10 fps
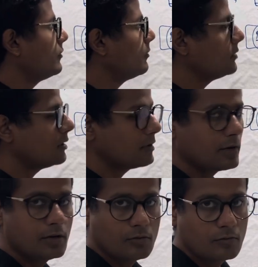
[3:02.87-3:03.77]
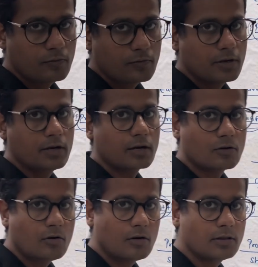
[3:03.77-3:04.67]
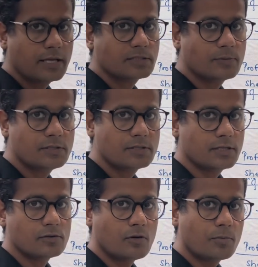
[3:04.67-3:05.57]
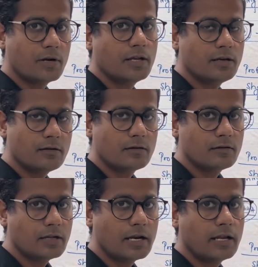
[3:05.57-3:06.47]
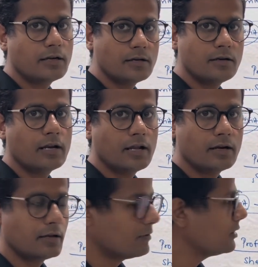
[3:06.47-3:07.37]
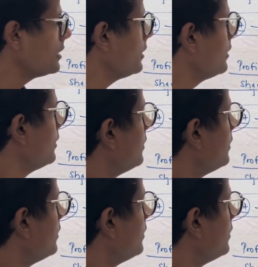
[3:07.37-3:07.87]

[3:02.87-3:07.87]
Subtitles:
from the revenue, if you deduct all the expenses, operating, direct, indirect, everything,